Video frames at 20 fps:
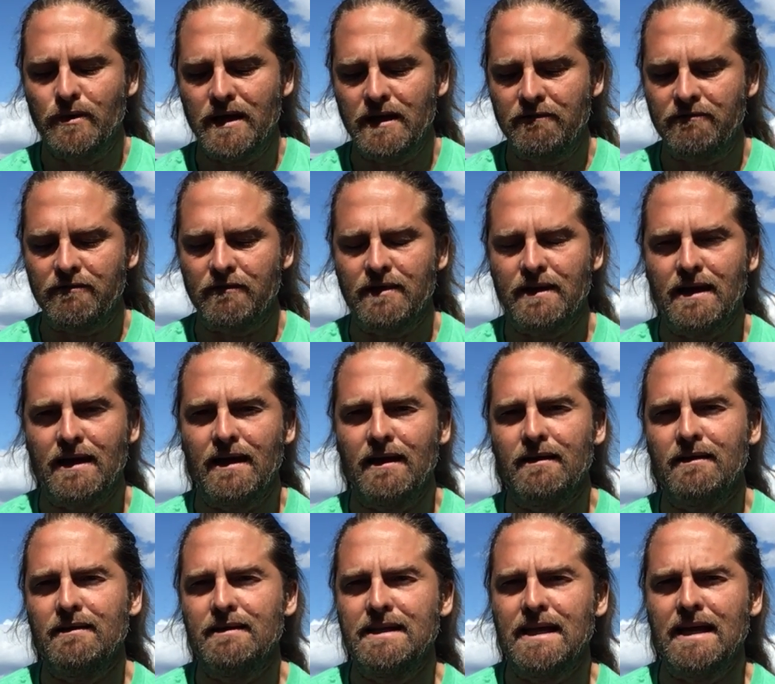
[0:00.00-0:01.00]
way for that
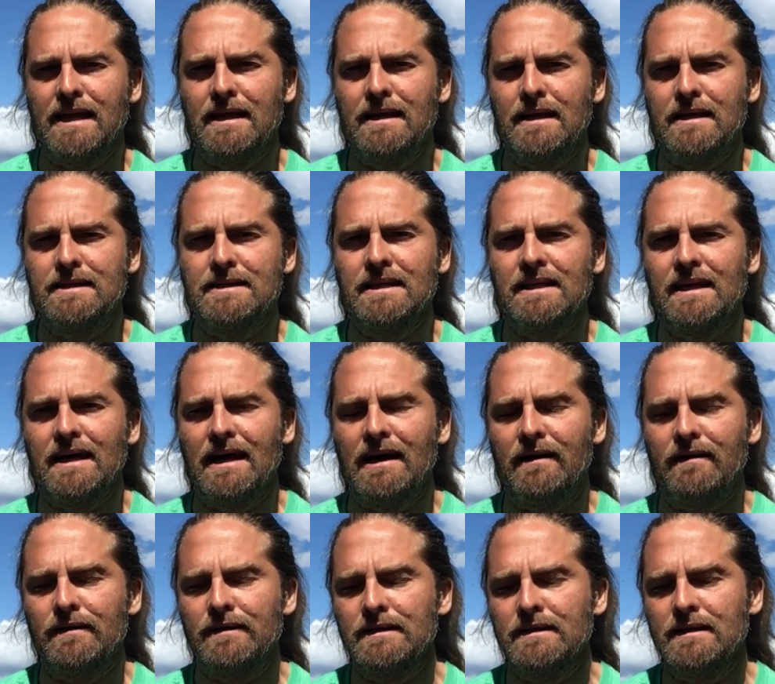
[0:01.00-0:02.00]
day in and day
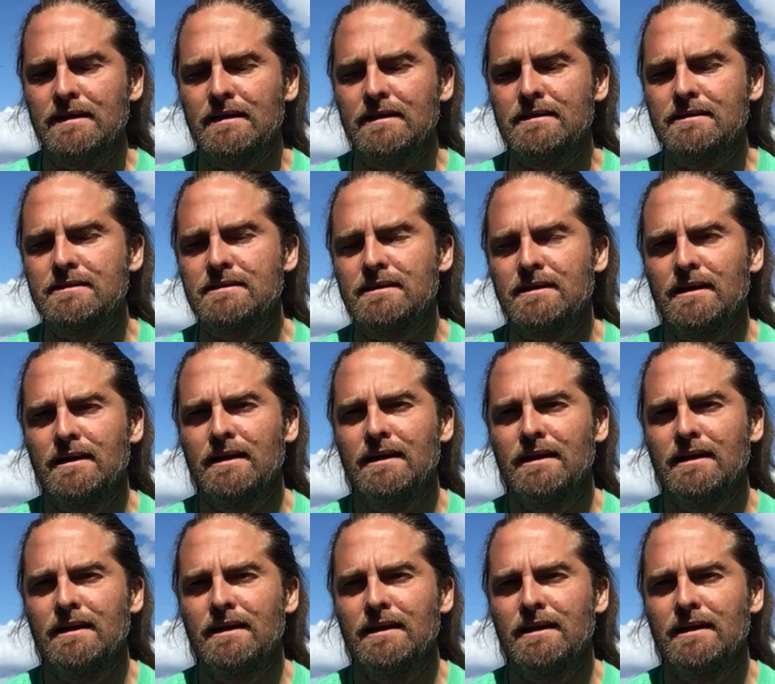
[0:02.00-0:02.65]
out is